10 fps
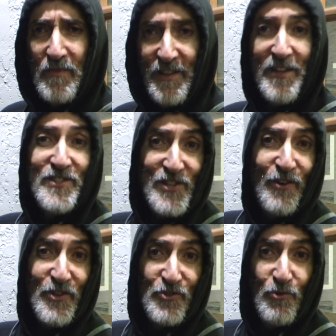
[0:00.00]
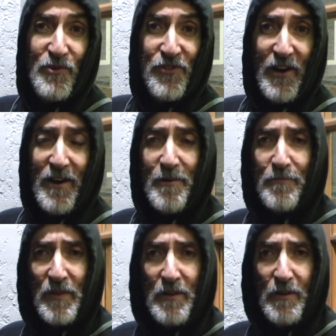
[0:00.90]
And they saw the truth there.
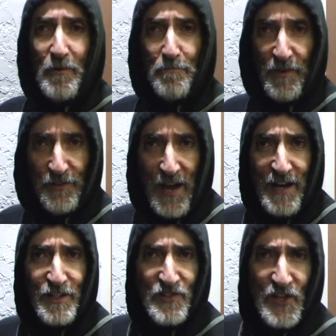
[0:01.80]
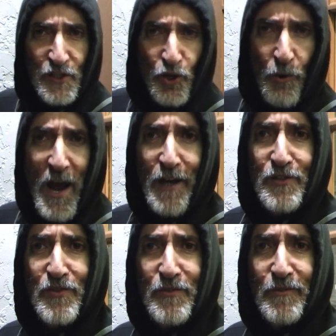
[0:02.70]
But that is
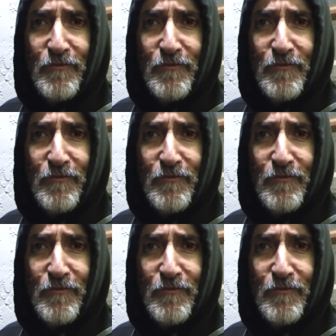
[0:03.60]
incorrect.